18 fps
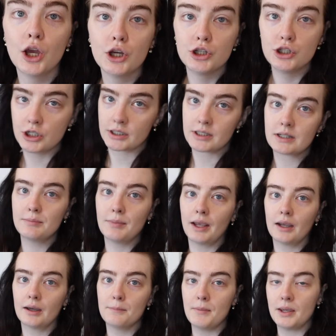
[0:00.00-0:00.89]
just to
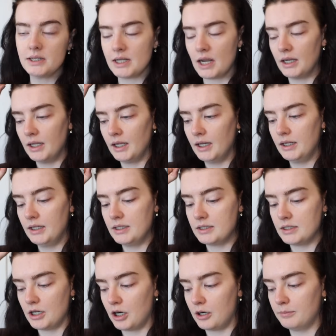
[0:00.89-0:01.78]
make maintaining it
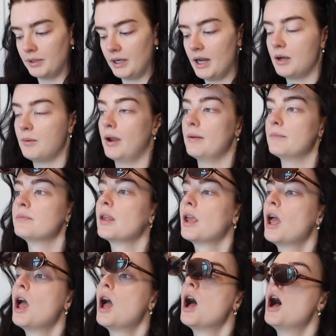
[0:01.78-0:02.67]
easier. But anyway,
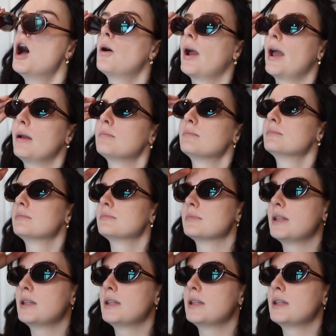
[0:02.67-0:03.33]
okay.